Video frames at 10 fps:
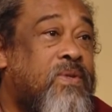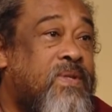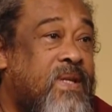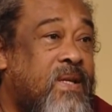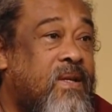
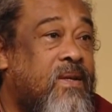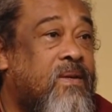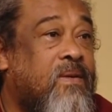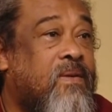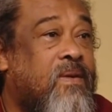see
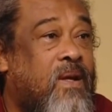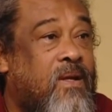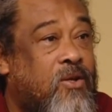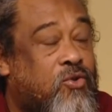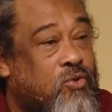
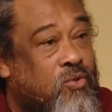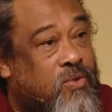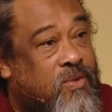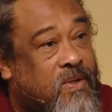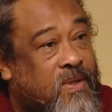in the
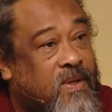truth,